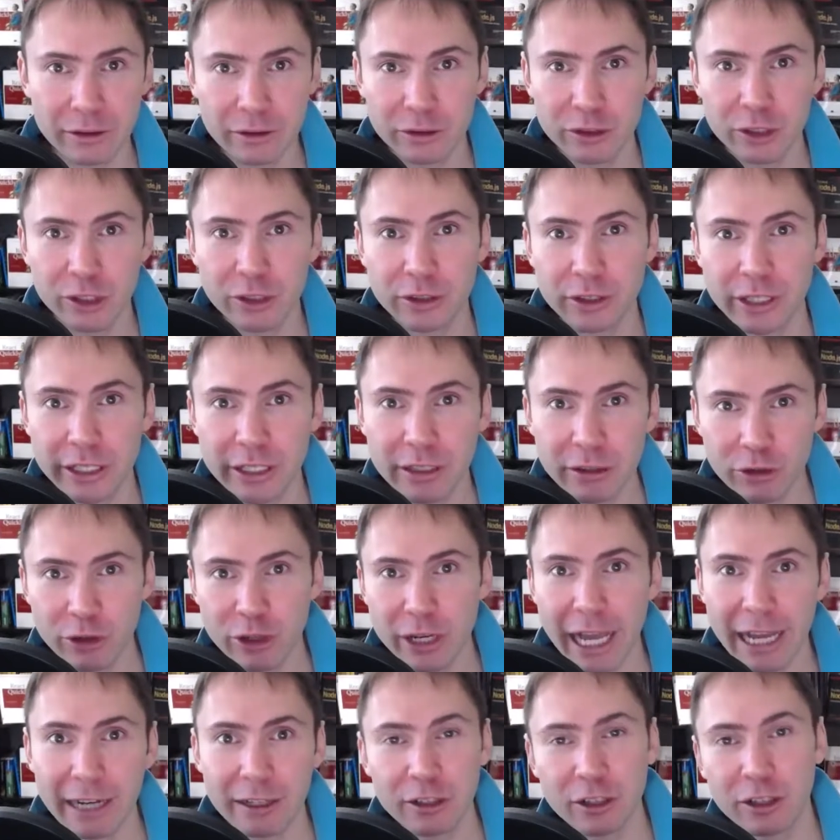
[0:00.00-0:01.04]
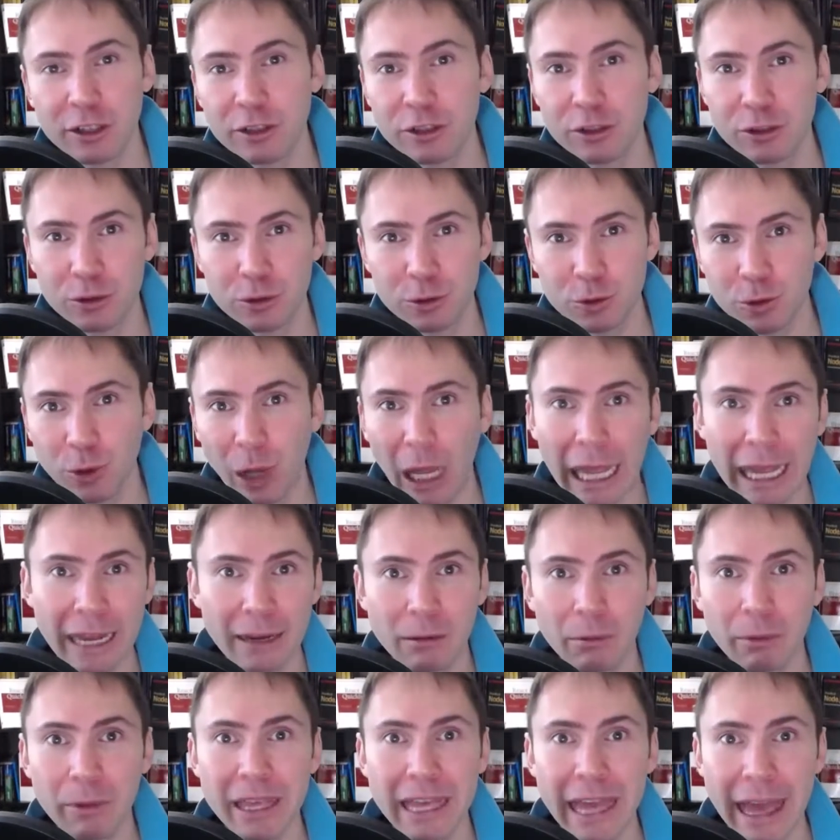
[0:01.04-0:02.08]
So the introduction to
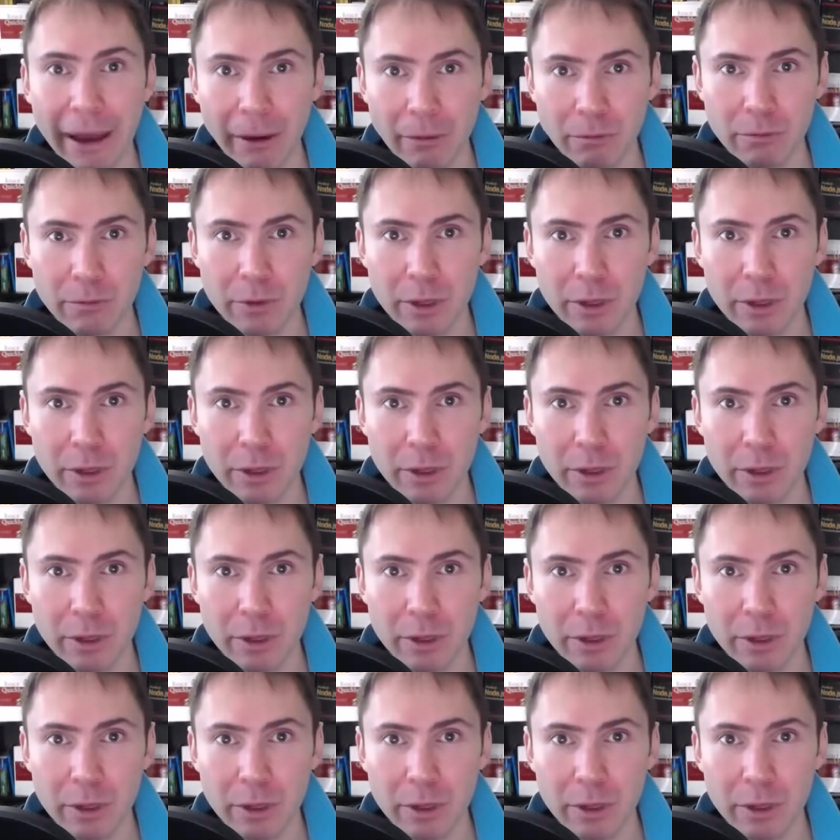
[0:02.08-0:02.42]
NPM.